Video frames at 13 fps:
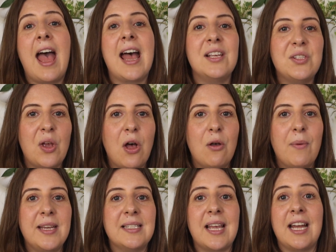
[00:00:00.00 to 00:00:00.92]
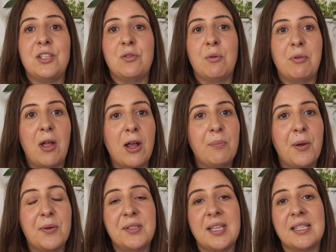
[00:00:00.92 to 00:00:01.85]
As always, I do a blog
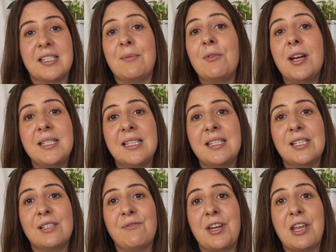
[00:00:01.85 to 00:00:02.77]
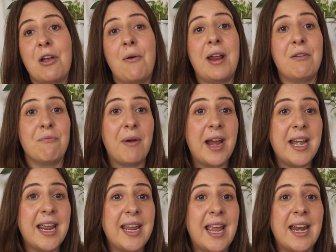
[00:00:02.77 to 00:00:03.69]
post that summarizes this video in
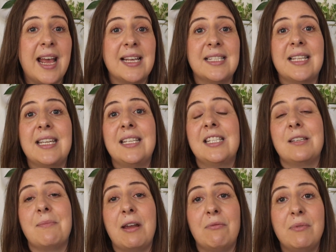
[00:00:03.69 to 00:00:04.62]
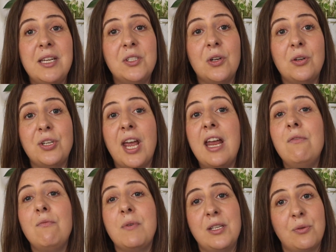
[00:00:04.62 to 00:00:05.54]
writing and has links to my research
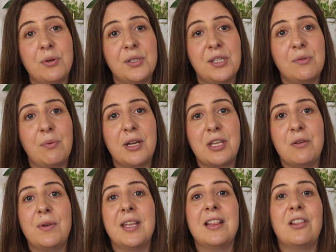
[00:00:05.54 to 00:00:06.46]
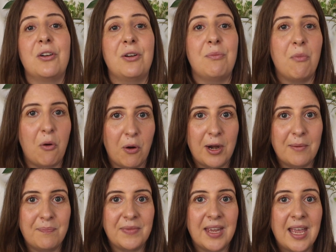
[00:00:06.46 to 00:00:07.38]
and resources where you can learn more.